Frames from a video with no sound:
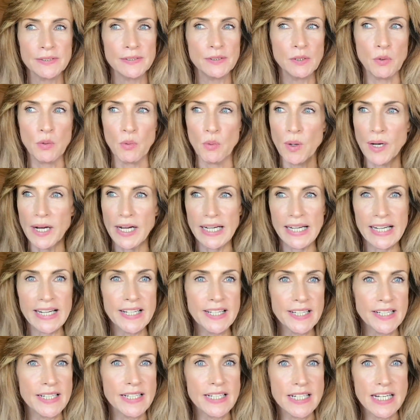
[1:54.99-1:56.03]
or
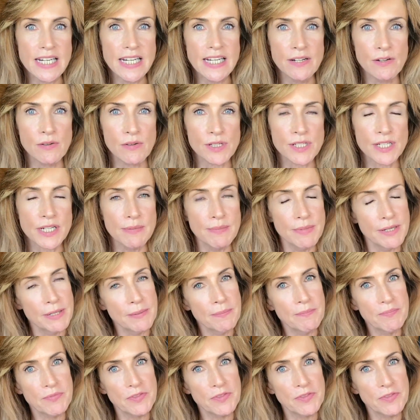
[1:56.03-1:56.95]
ADD or something,